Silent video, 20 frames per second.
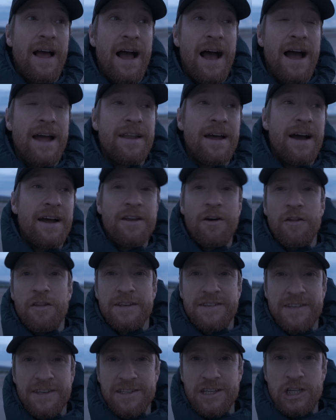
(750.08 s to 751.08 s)
I know
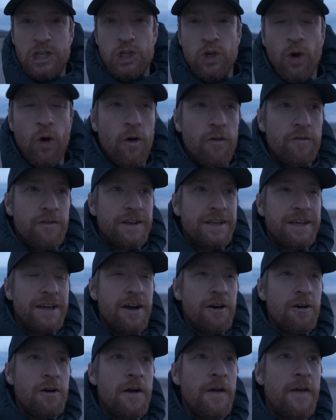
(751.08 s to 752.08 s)
this is a short
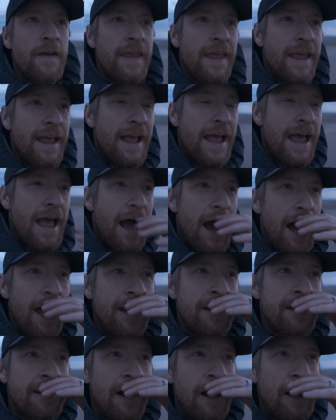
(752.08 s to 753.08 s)
video,
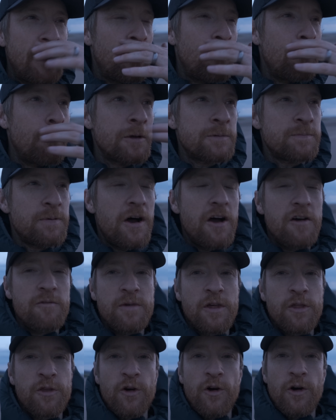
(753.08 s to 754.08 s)
and I almost, part of
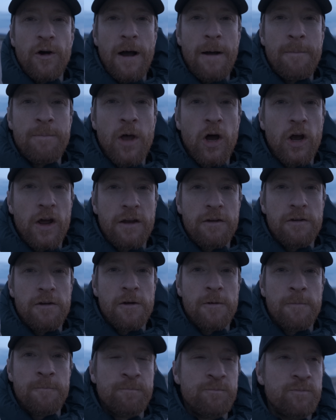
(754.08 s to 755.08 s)
me thought, I'm not
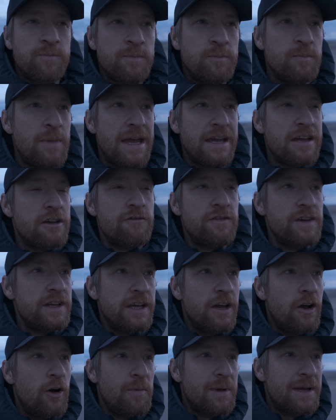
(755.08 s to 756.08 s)
gonna make a
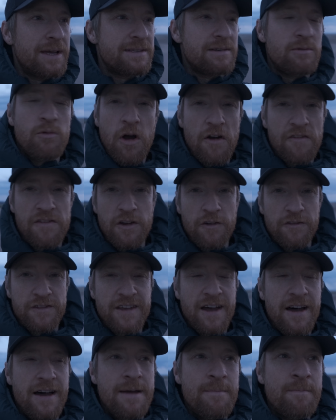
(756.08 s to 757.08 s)
video because I won't have enough
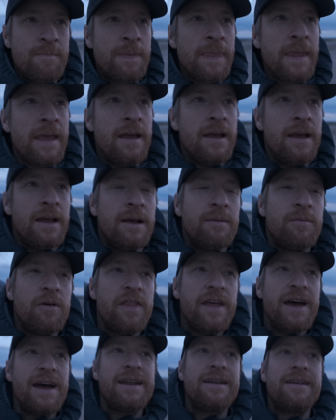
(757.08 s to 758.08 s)
time.
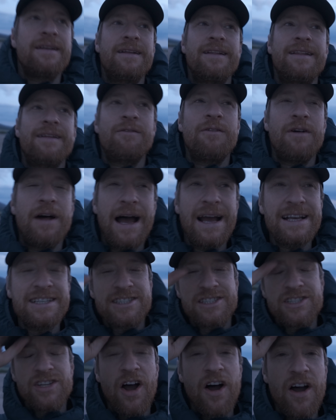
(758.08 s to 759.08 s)
But then I
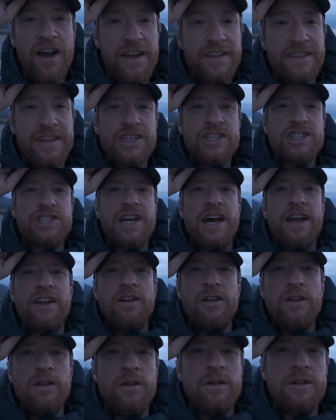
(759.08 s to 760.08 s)
started this
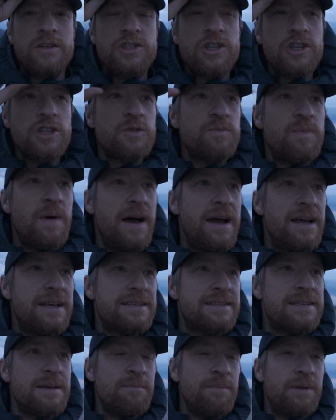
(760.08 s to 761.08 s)
channel just by
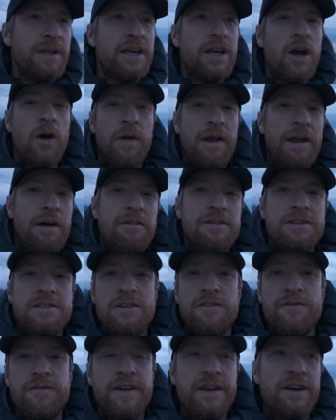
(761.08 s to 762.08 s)
simply going out
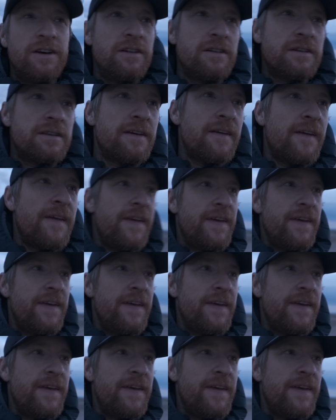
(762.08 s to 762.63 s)
into the field